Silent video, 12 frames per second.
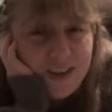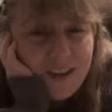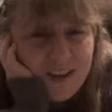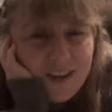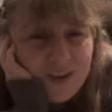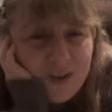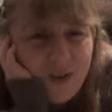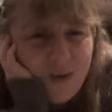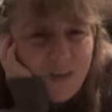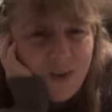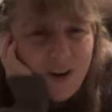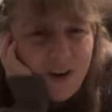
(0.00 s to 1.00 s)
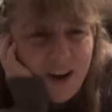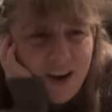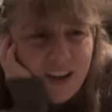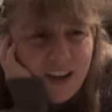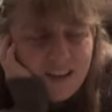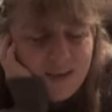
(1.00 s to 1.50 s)
assume. We're not
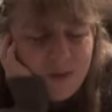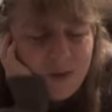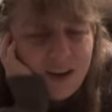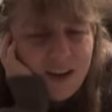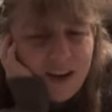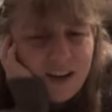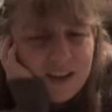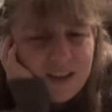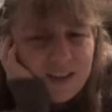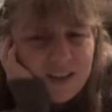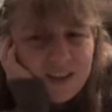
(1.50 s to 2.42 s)
worthy